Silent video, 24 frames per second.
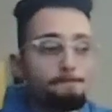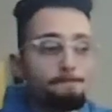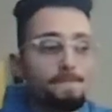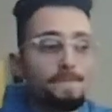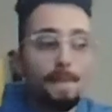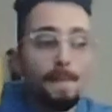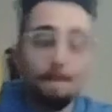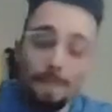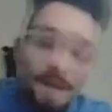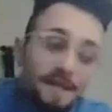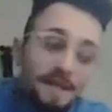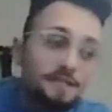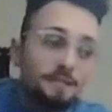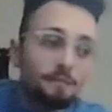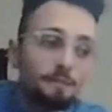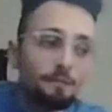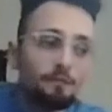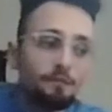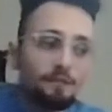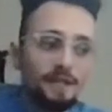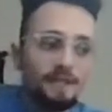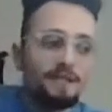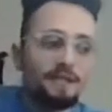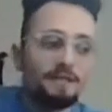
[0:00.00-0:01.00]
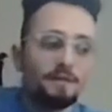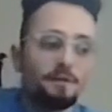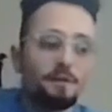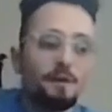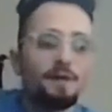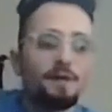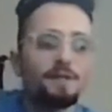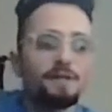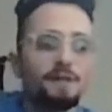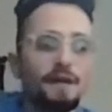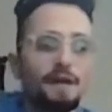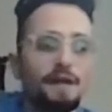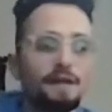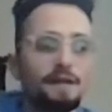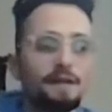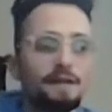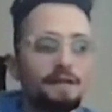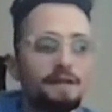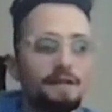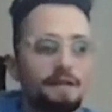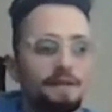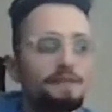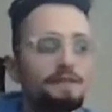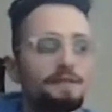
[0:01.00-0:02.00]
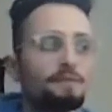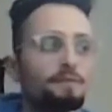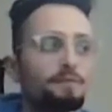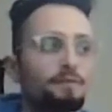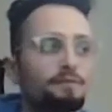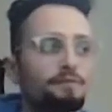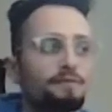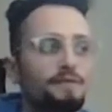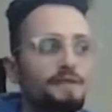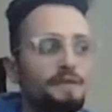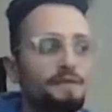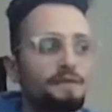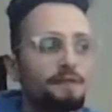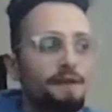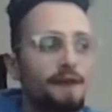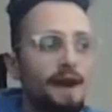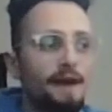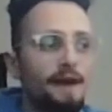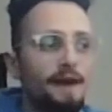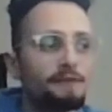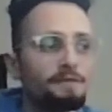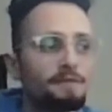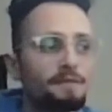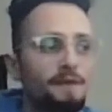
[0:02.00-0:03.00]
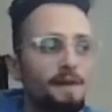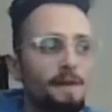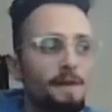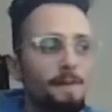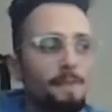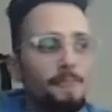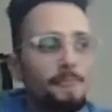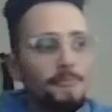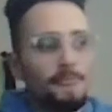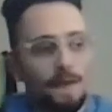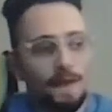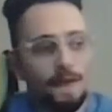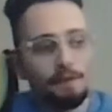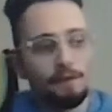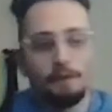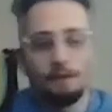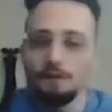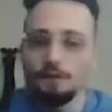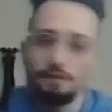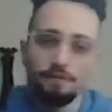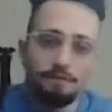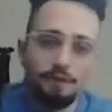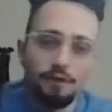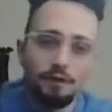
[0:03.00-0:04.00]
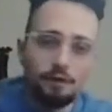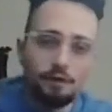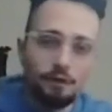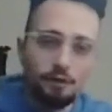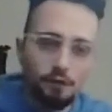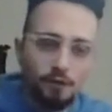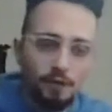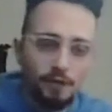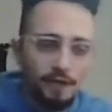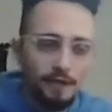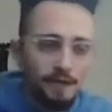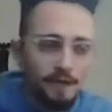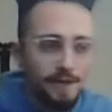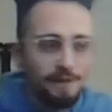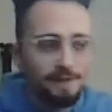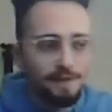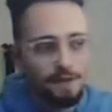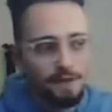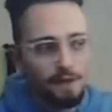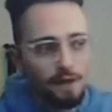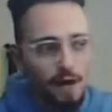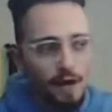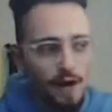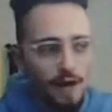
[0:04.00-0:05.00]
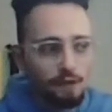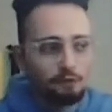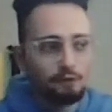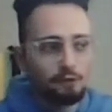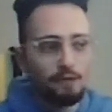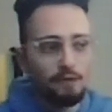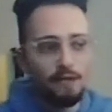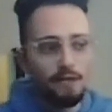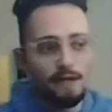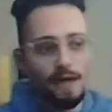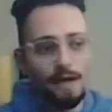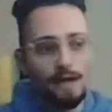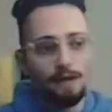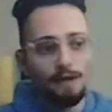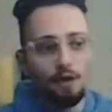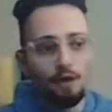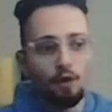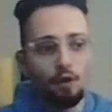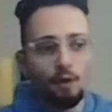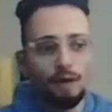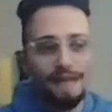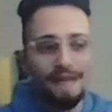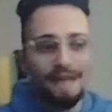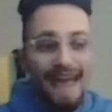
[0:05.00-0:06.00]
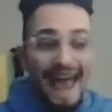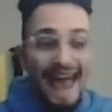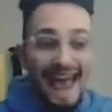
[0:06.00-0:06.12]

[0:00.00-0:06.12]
The best move against the Ponziani is the move d5, and there are some very tricky lines here. I really like queen